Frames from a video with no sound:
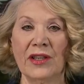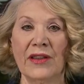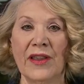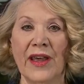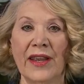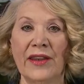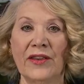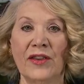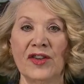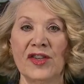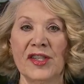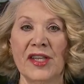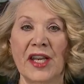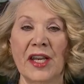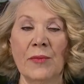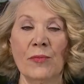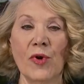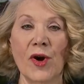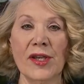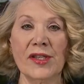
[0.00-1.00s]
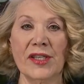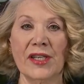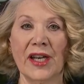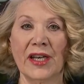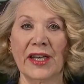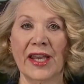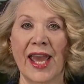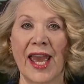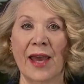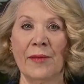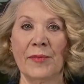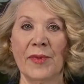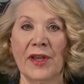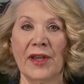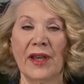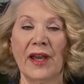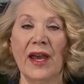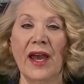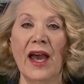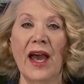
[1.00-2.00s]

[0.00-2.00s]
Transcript: that the sitting president can be.